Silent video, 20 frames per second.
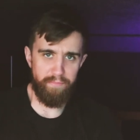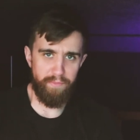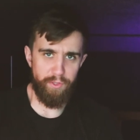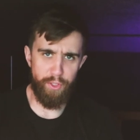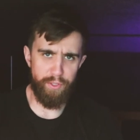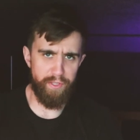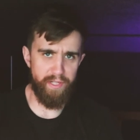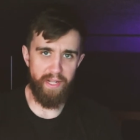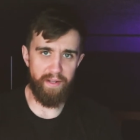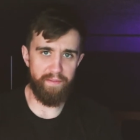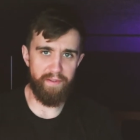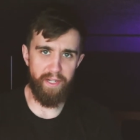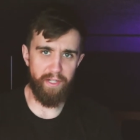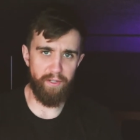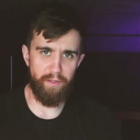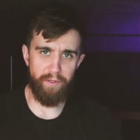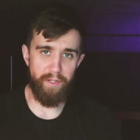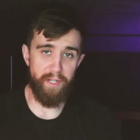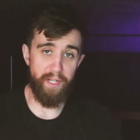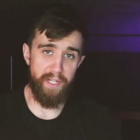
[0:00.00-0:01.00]
using their
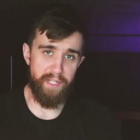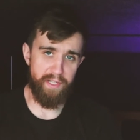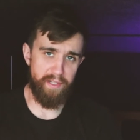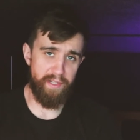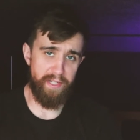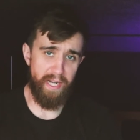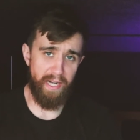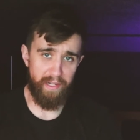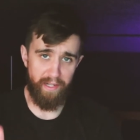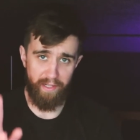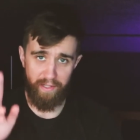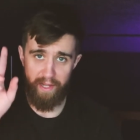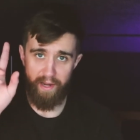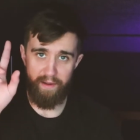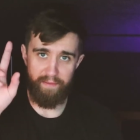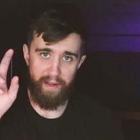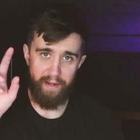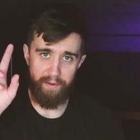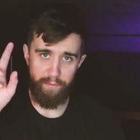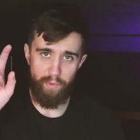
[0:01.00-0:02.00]
vehicle that is technically
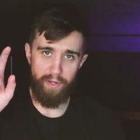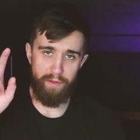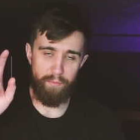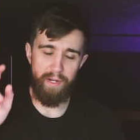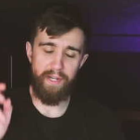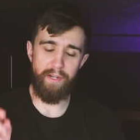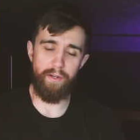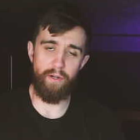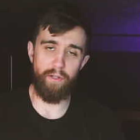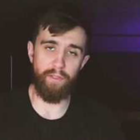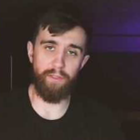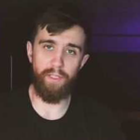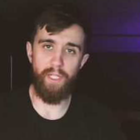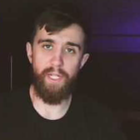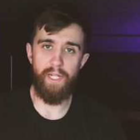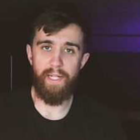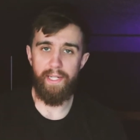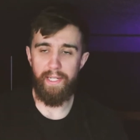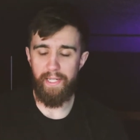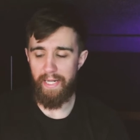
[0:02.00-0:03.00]
a van with windows,
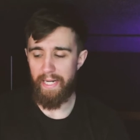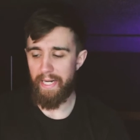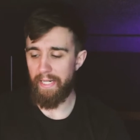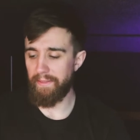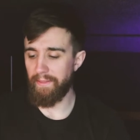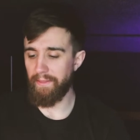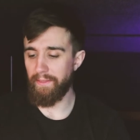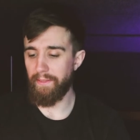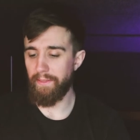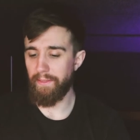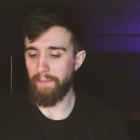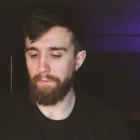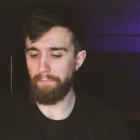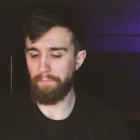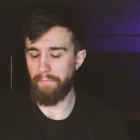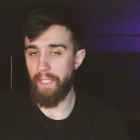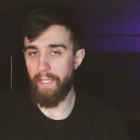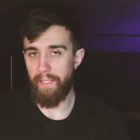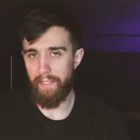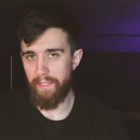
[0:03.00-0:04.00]
and
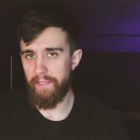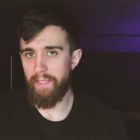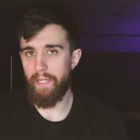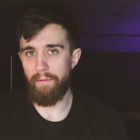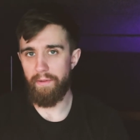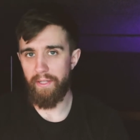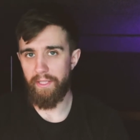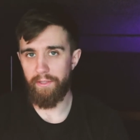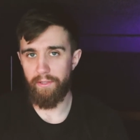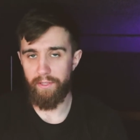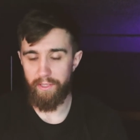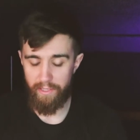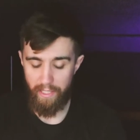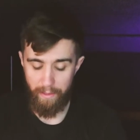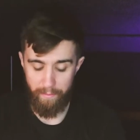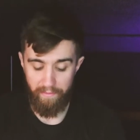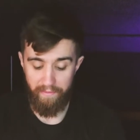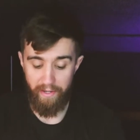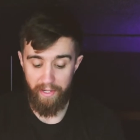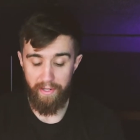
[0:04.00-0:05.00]
yeah, it's now registered as a
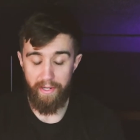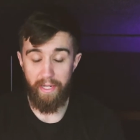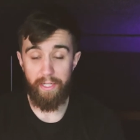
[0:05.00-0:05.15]
camper van.